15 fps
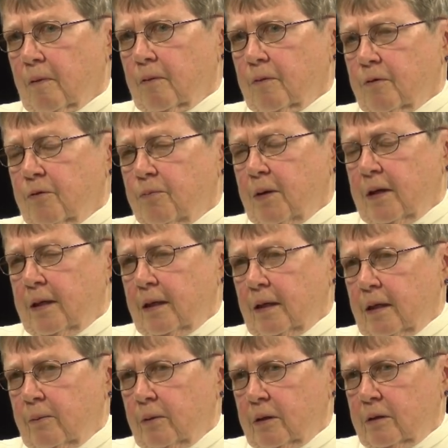spending
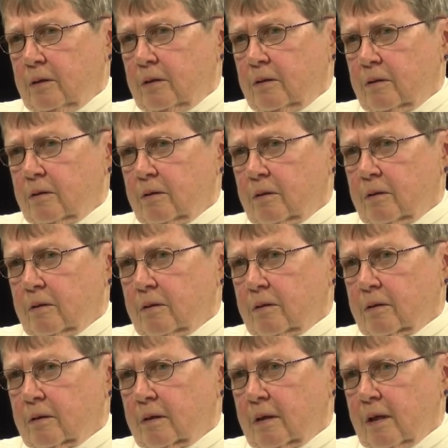limits,
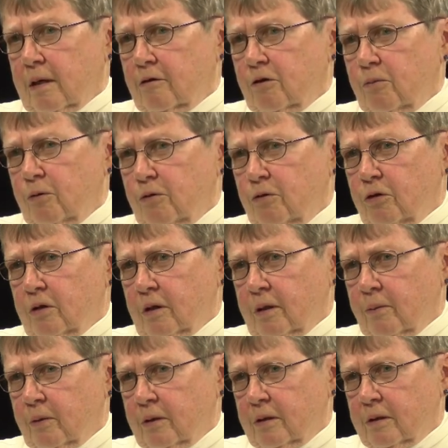contribution
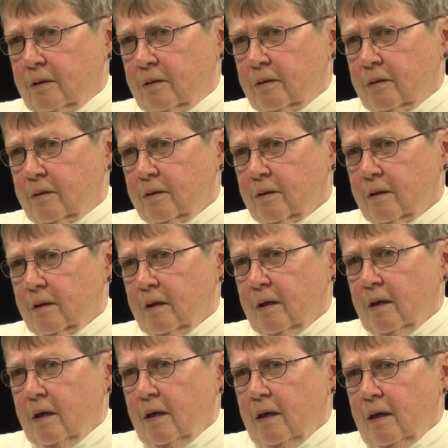limits,
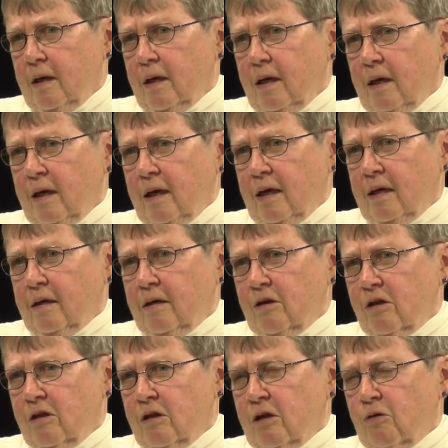
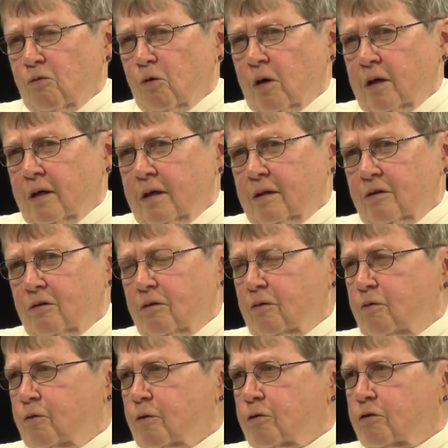and they run into
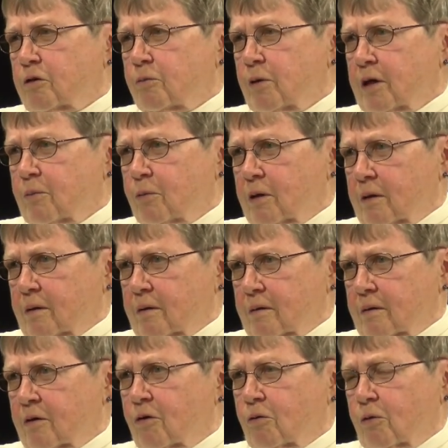First Amendment,
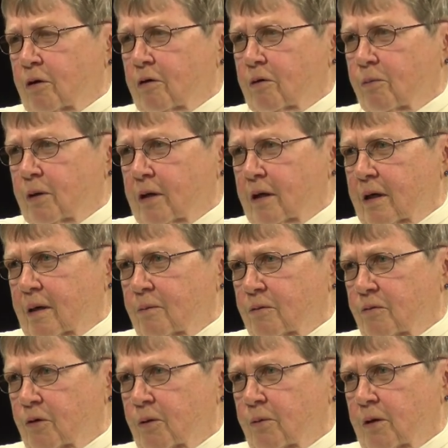you know, where the money comes
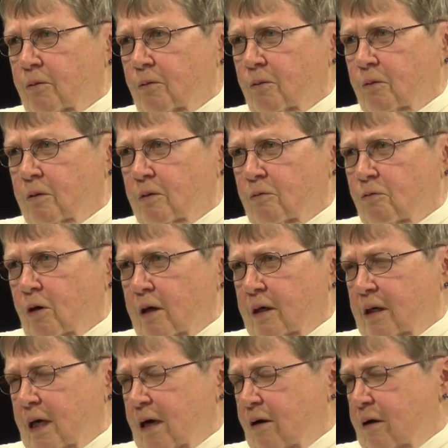from. They, right
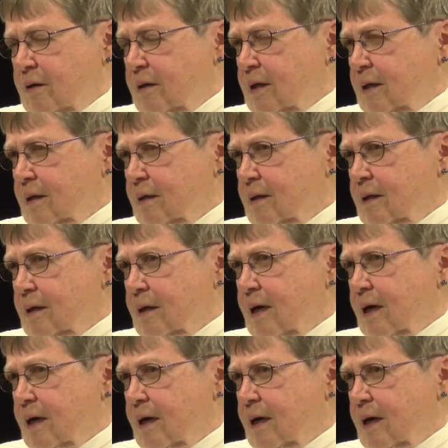now, I think in the